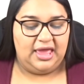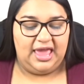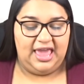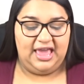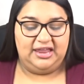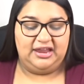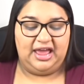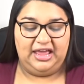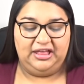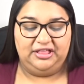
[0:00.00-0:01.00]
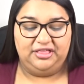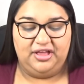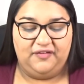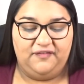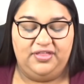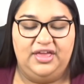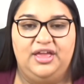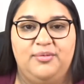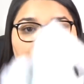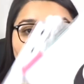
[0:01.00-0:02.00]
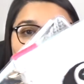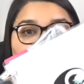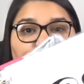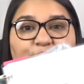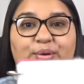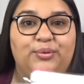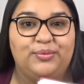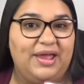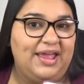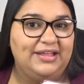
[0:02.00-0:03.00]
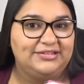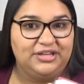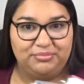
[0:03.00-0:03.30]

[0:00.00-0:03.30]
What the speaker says: and I love them. They're great. They're